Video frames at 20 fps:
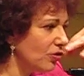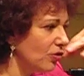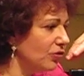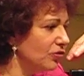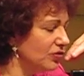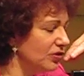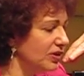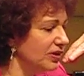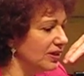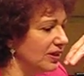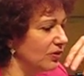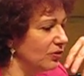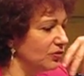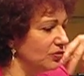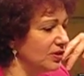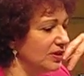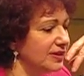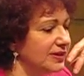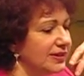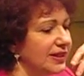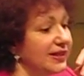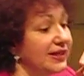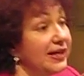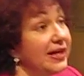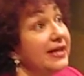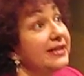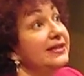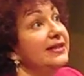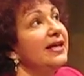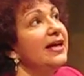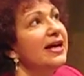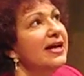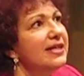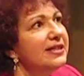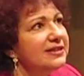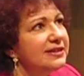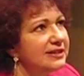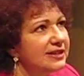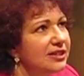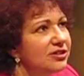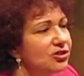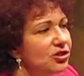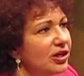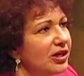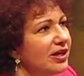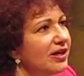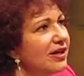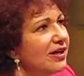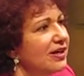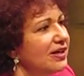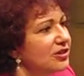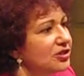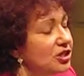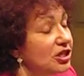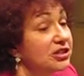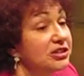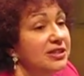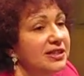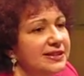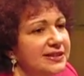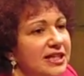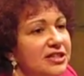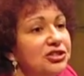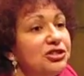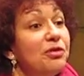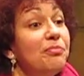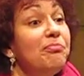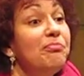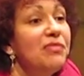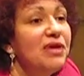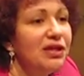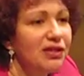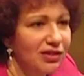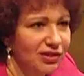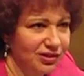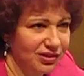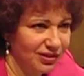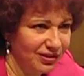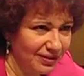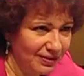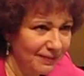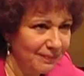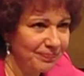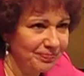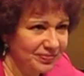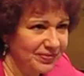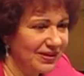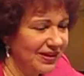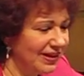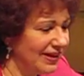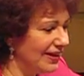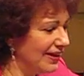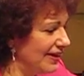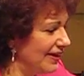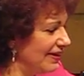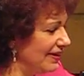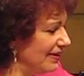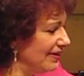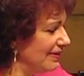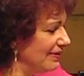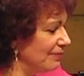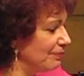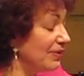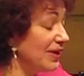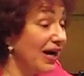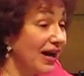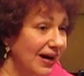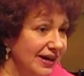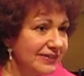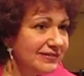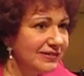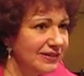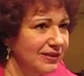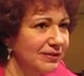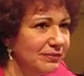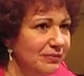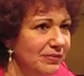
audience, and he had such a myth behind him,